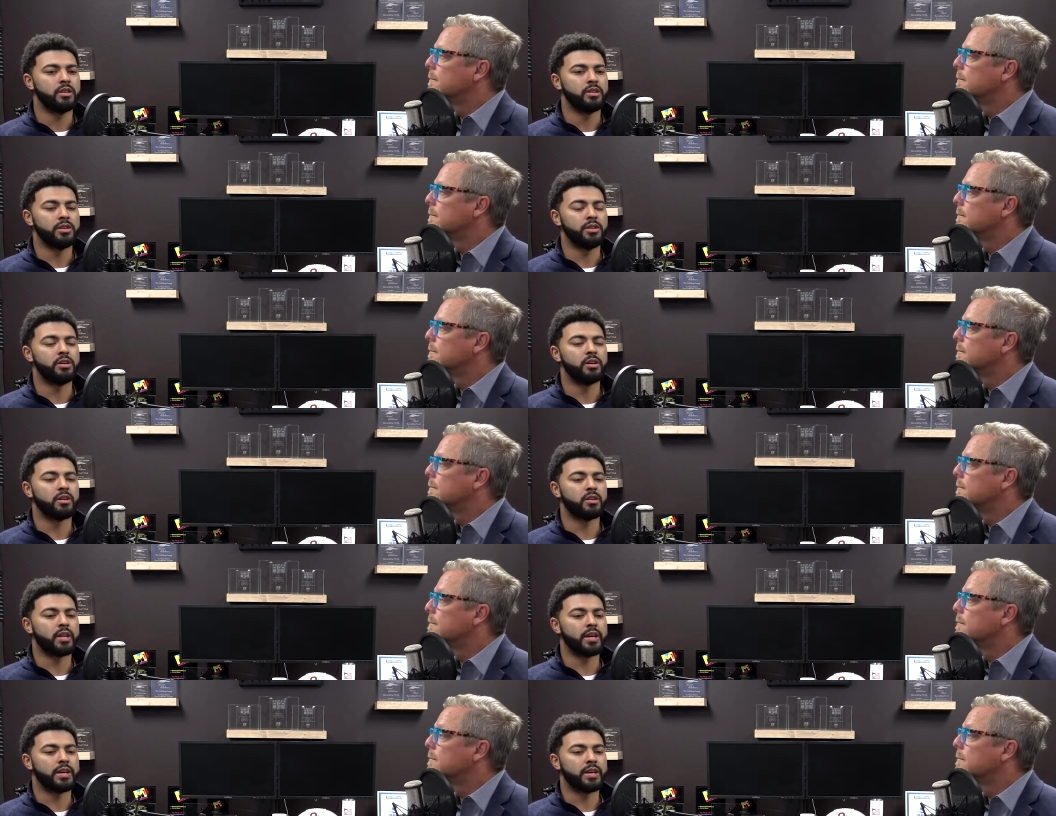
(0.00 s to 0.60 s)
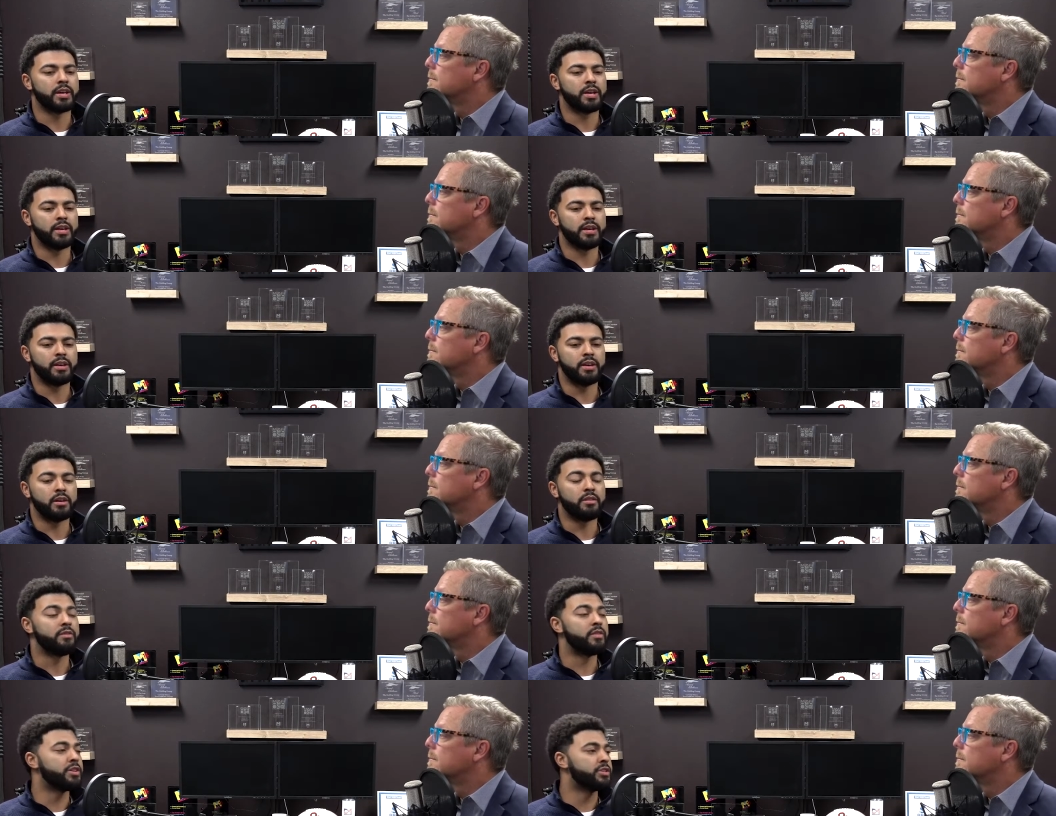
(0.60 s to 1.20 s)
Speaker 1: you know, like
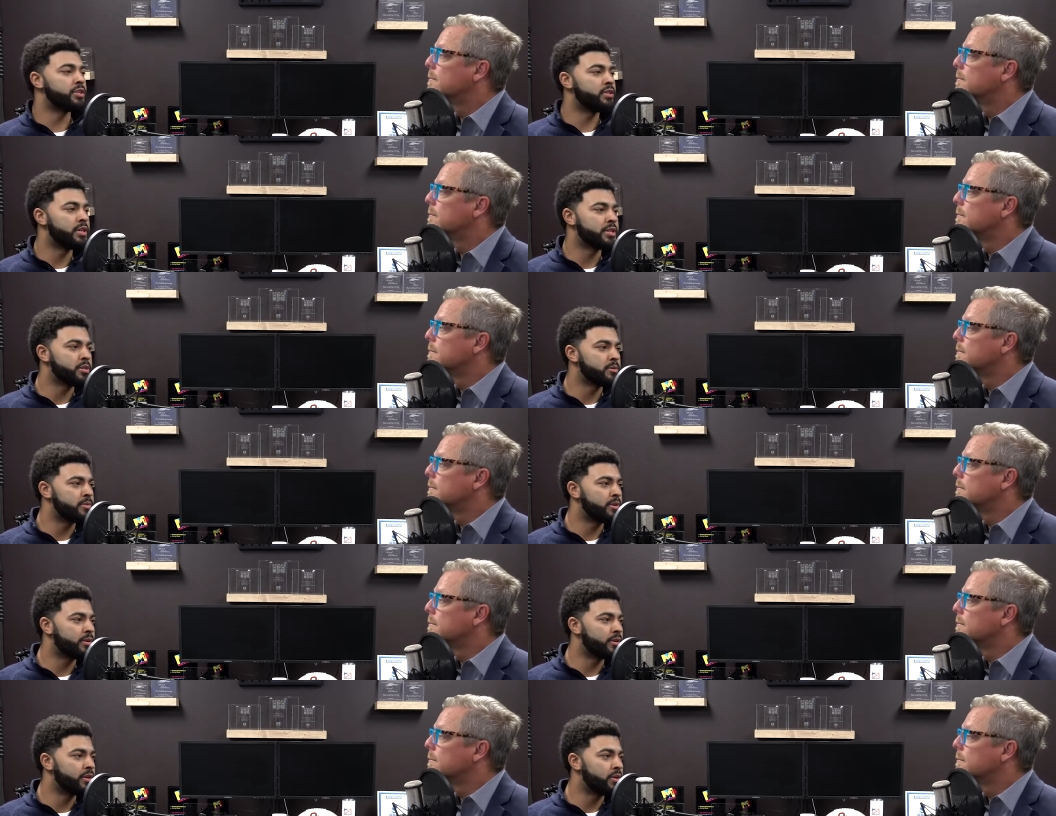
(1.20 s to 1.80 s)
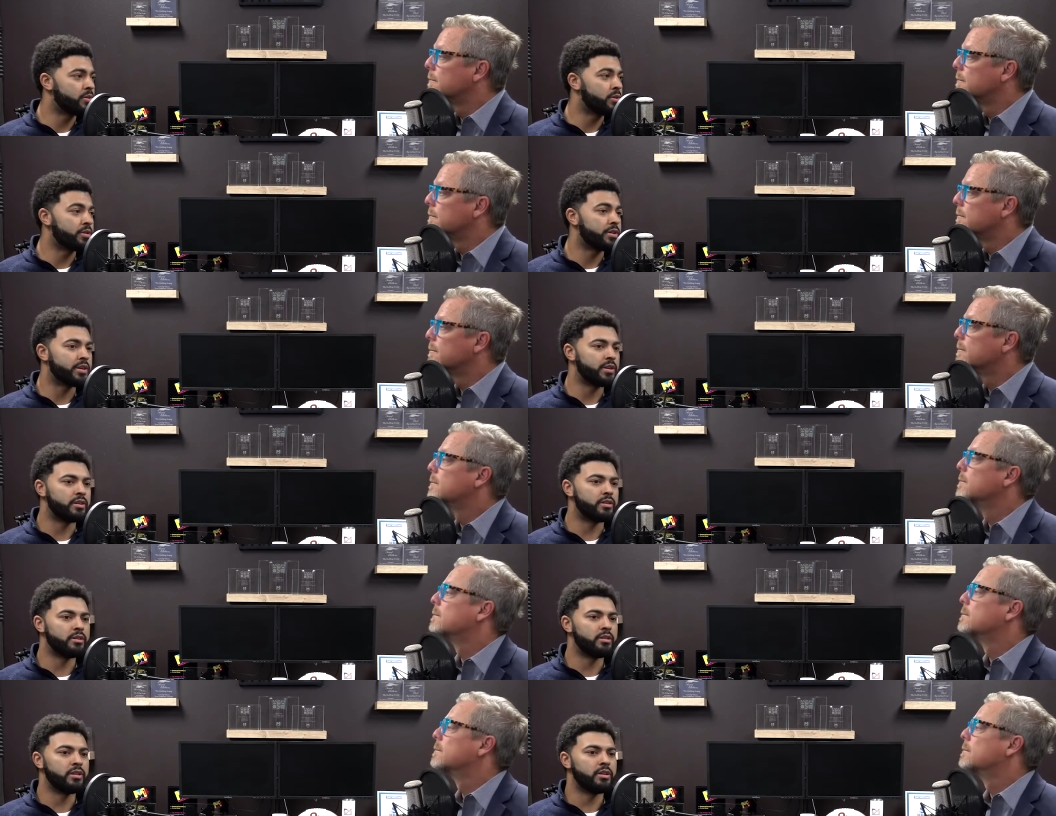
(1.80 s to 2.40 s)
a, a vision disability or
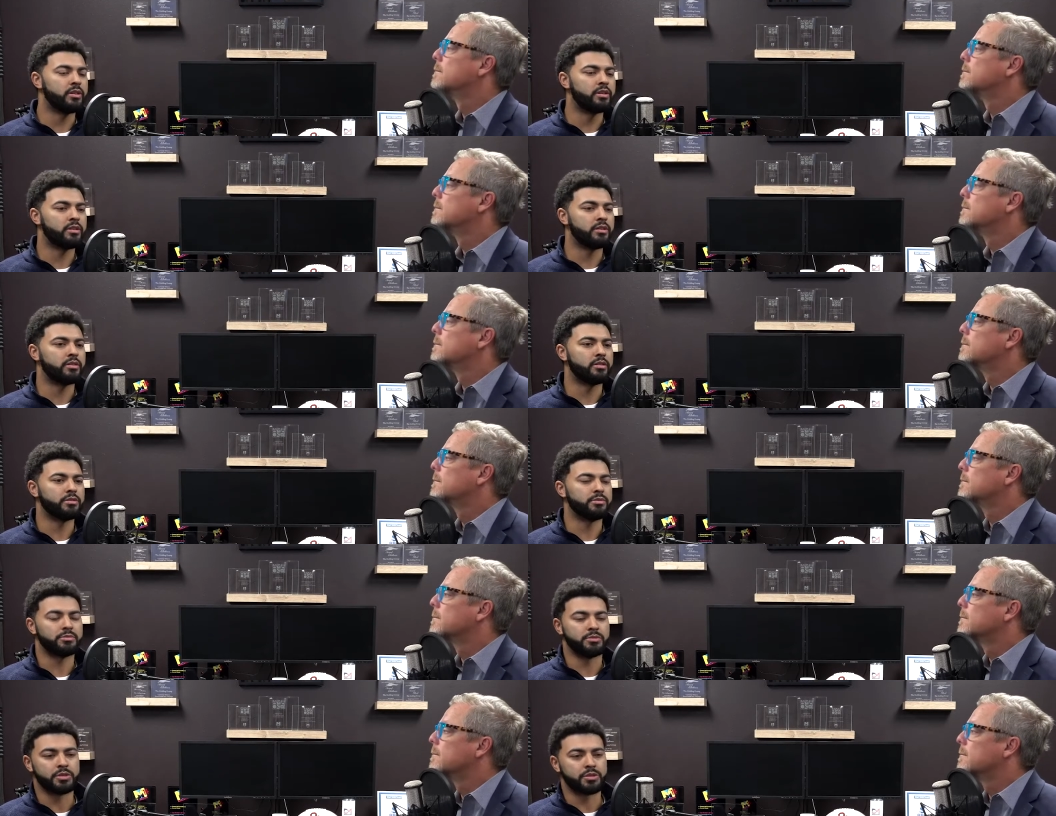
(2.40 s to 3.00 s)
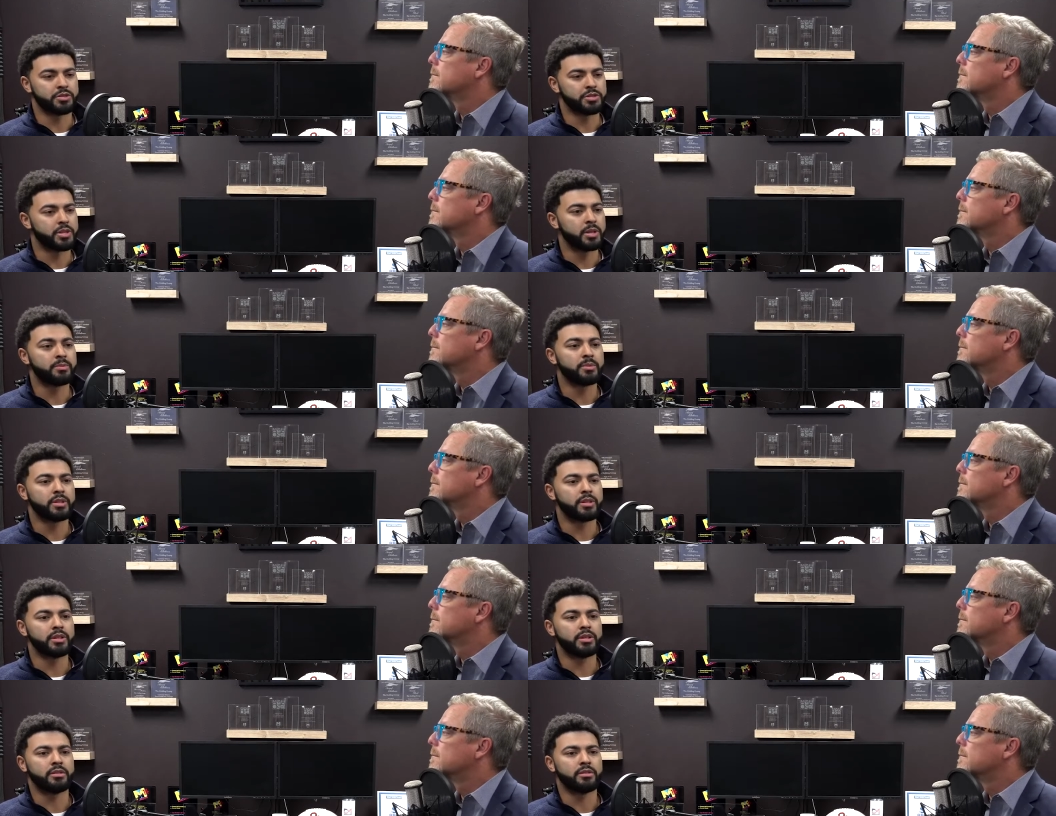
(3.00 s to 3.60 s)
they're
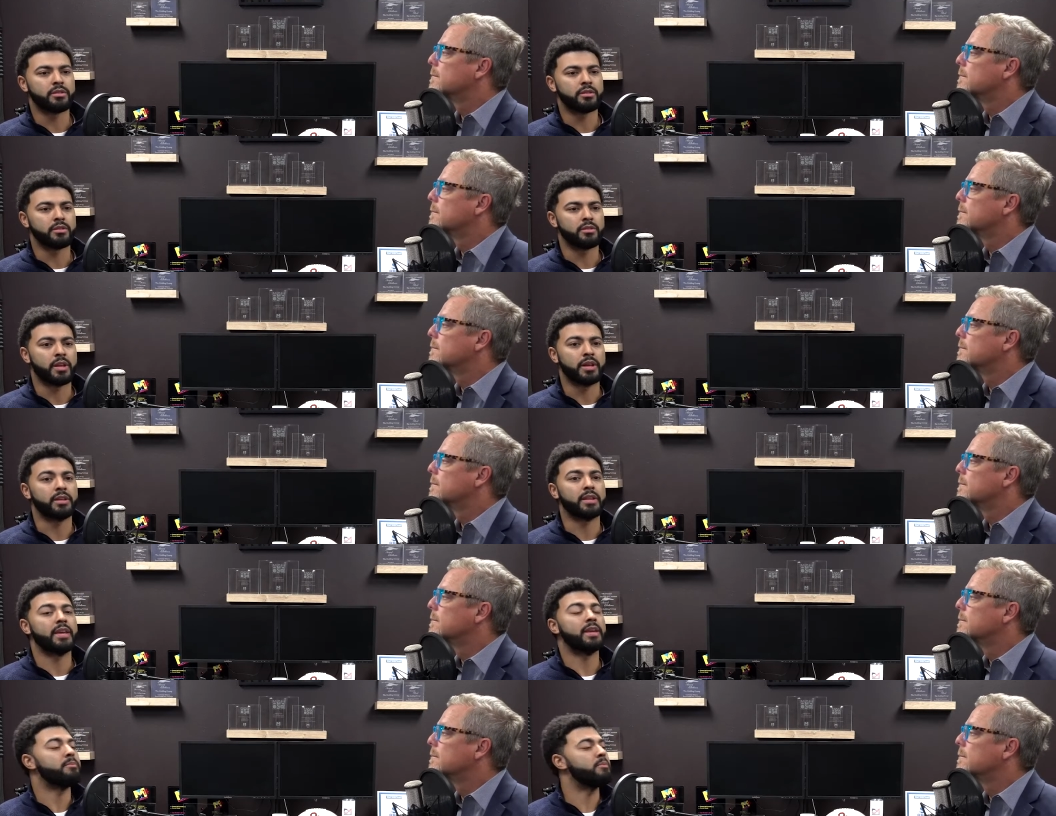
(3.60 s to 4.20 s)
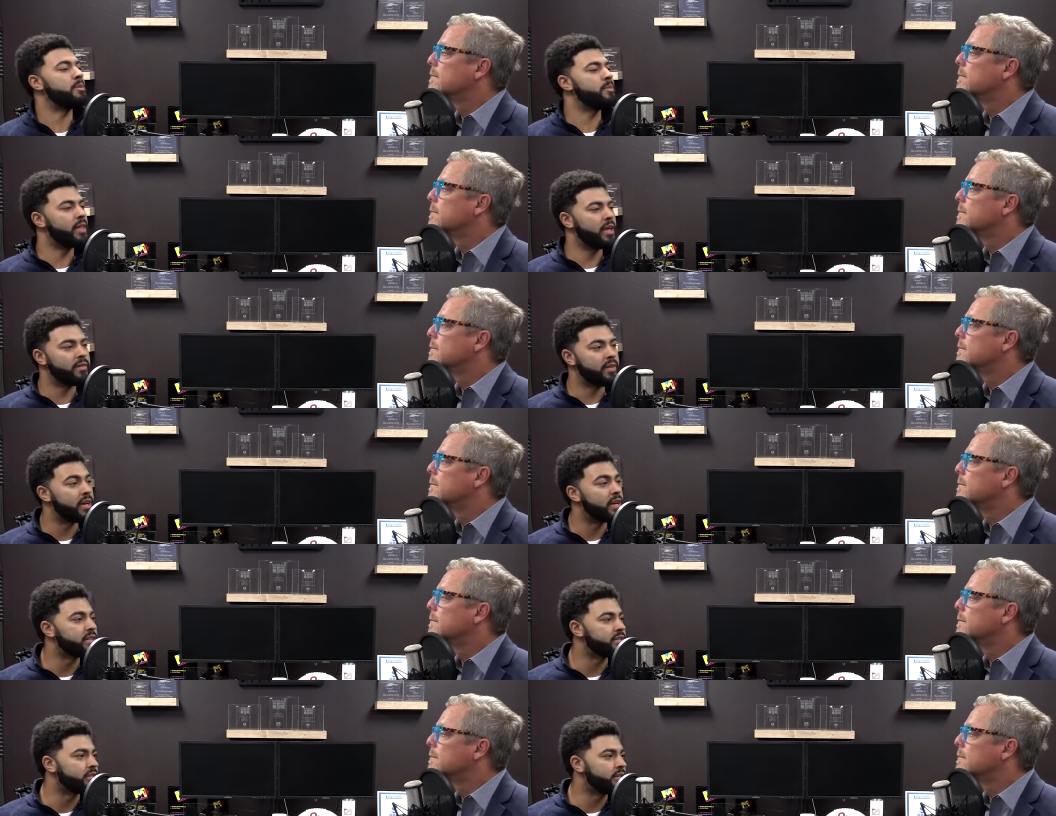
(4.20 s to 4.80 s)
something like they maybe they have
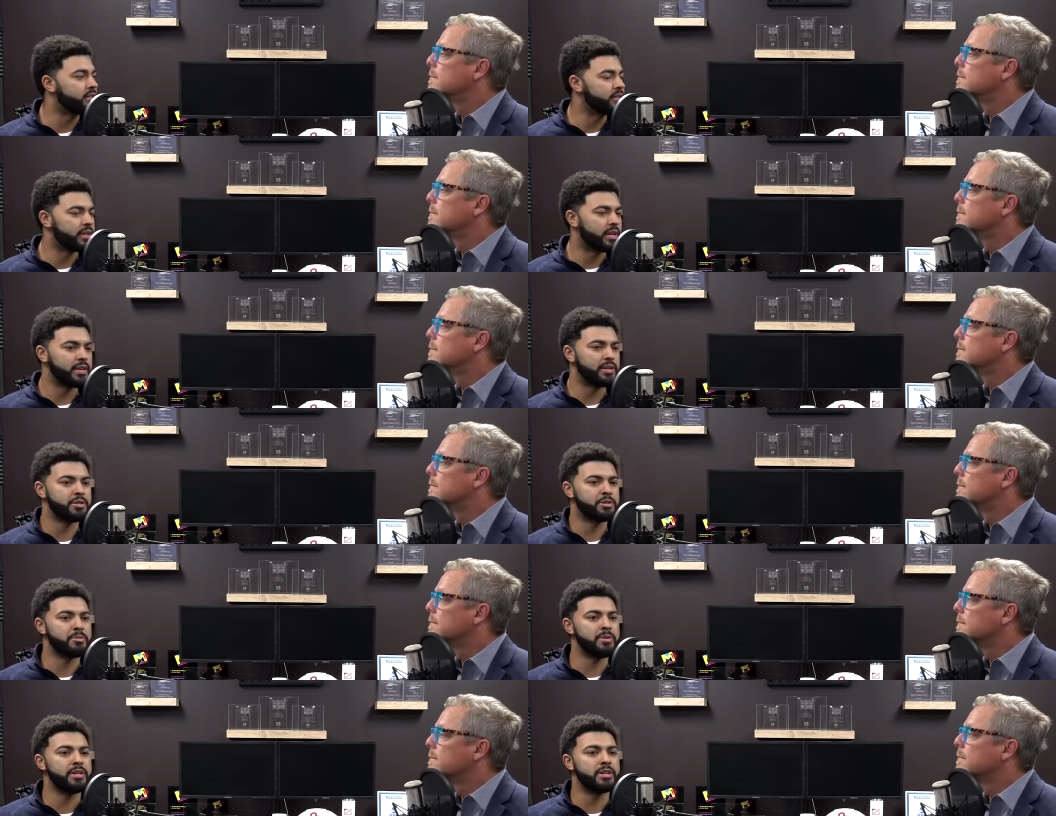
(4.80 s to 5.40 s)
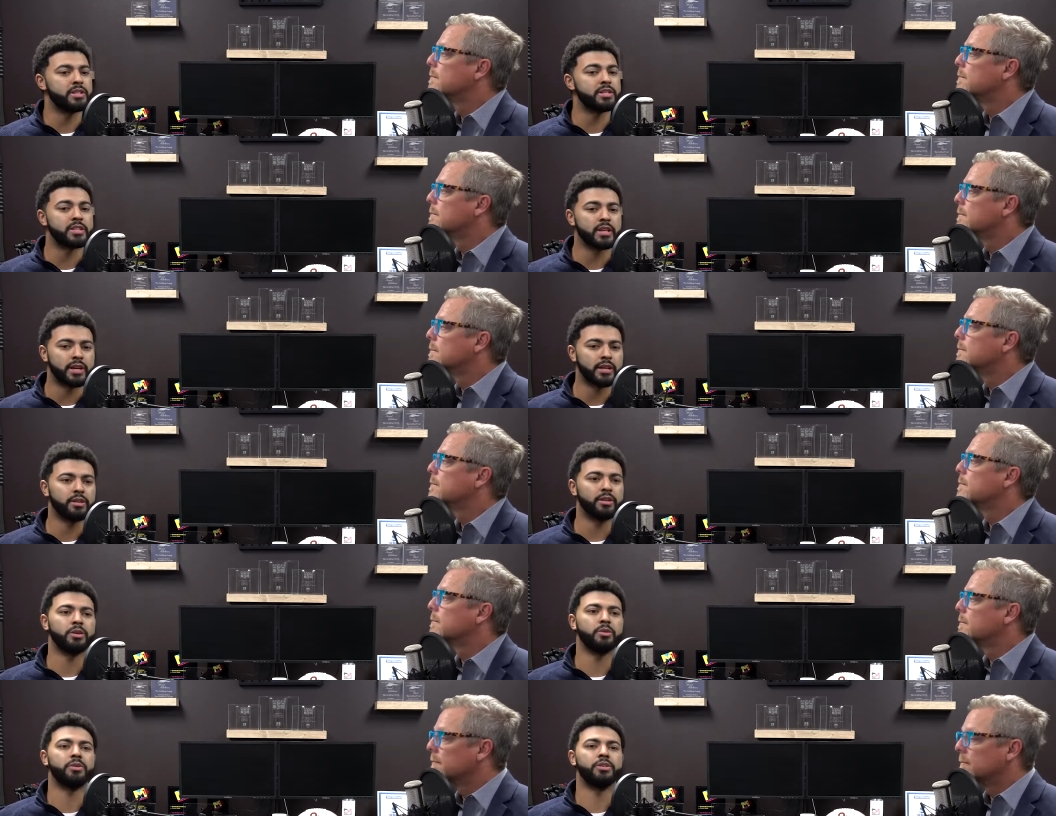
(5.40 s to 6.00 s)
ASL, they speak in
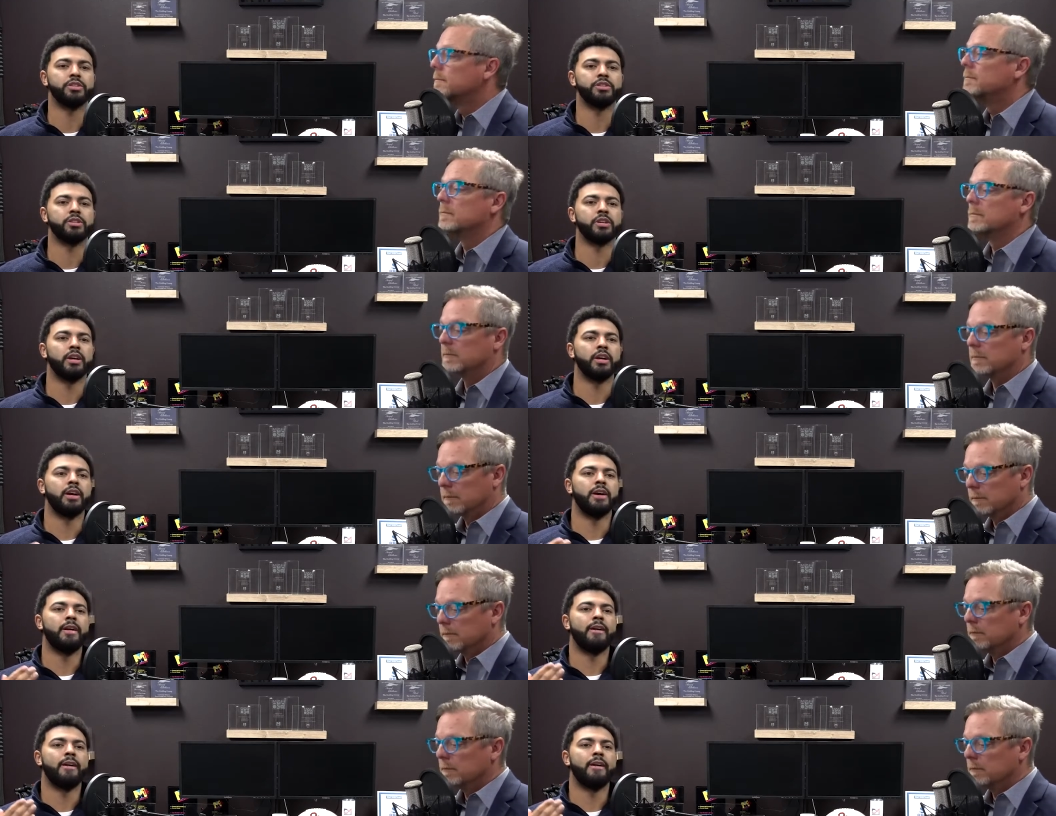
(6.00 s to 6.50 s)
sign language,